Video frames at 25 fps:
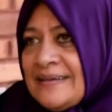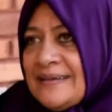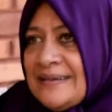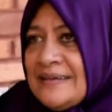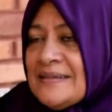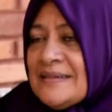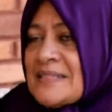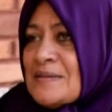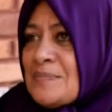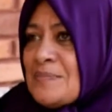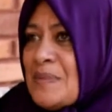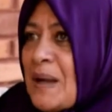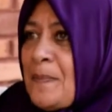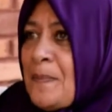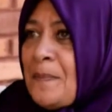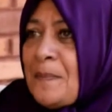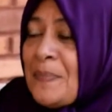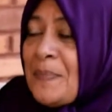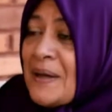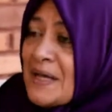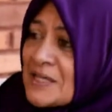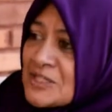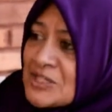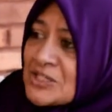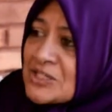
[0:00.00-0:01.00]
And yes,
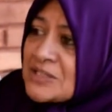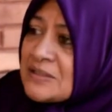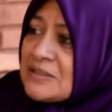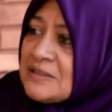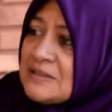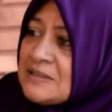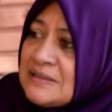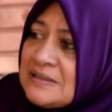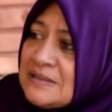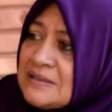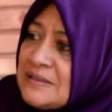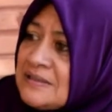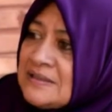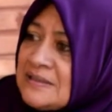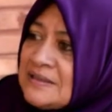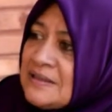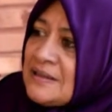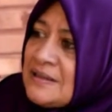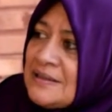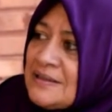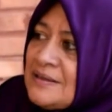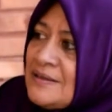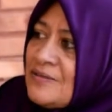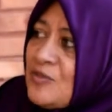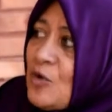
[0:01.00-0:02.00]
my passion
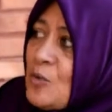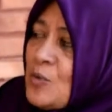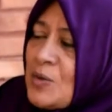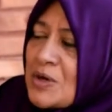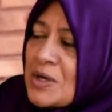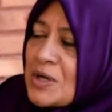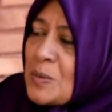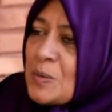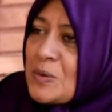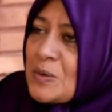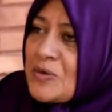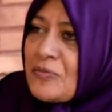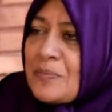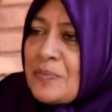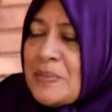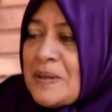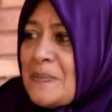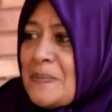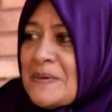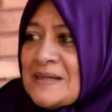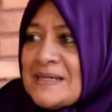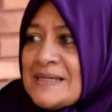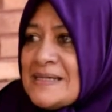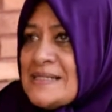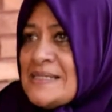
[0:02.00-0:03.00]
for working
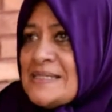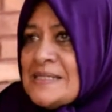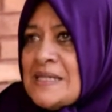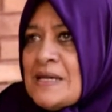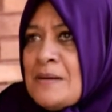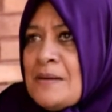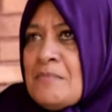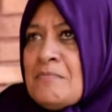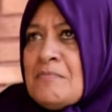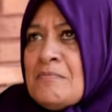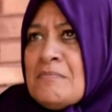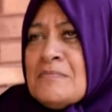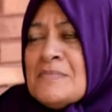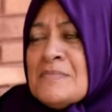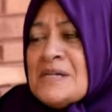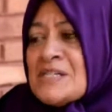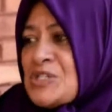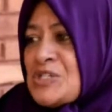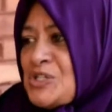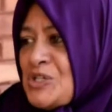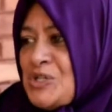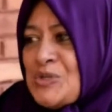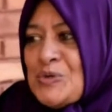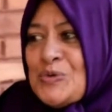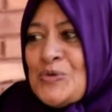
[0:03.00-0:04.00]
with people is
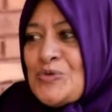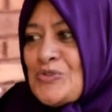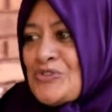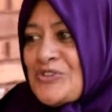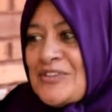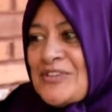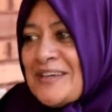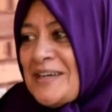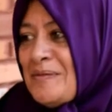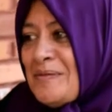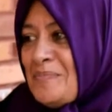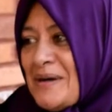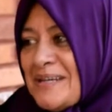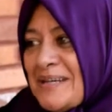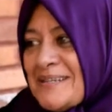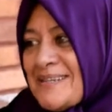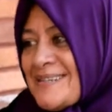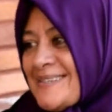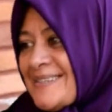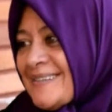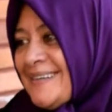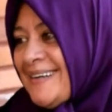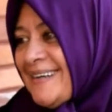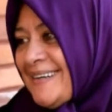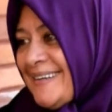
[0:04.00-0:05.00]
much huger
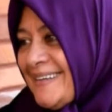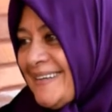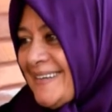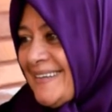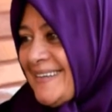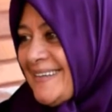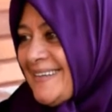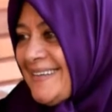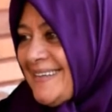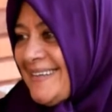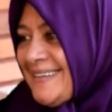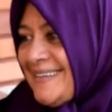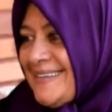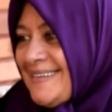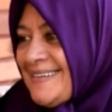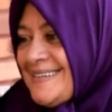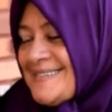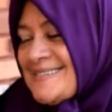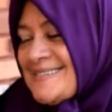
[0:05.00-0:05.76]
than my designing